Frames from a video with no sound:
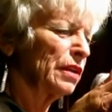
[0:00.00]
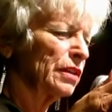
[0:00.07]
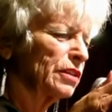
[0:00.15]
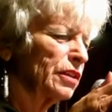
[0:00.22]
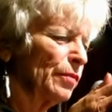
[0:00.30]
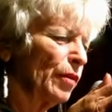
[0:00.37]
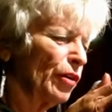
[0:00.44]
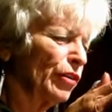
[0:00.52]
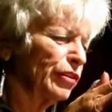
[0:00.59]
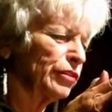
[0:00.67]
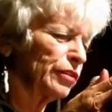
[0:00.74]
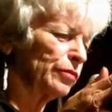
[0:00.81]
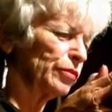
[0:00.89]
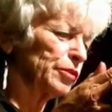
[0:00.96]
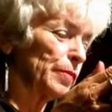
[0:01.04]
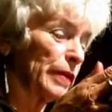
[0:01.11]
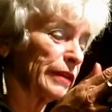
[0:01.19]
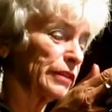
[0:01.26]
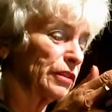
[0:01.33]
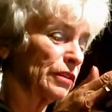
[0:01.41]
Some argued it was
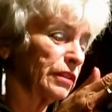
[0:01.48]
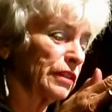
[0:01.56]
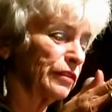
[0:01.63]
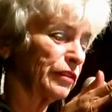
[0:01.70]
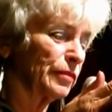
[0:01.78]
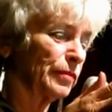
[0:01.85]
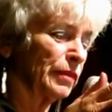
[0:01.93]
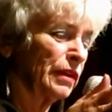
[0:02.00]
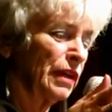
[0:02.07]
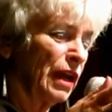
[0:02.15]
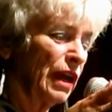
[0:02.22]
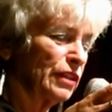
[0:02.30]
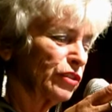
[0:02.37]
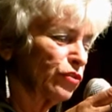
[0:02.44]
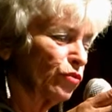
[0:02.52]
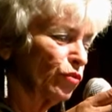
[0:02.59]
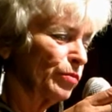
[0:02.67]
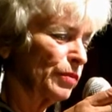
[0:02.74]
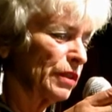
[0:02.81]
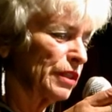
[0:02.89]
better to leave them as
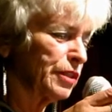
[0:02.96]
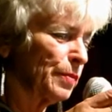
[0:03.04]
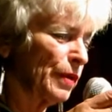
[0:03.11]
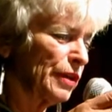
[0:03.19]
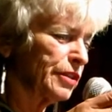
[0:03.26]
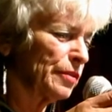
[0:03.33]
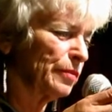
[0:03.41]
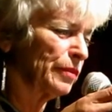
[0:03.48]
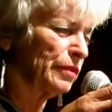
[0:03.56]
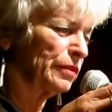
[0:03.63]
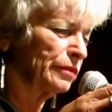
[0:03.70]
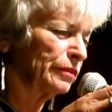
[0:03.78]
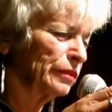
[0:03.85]
normal as possible.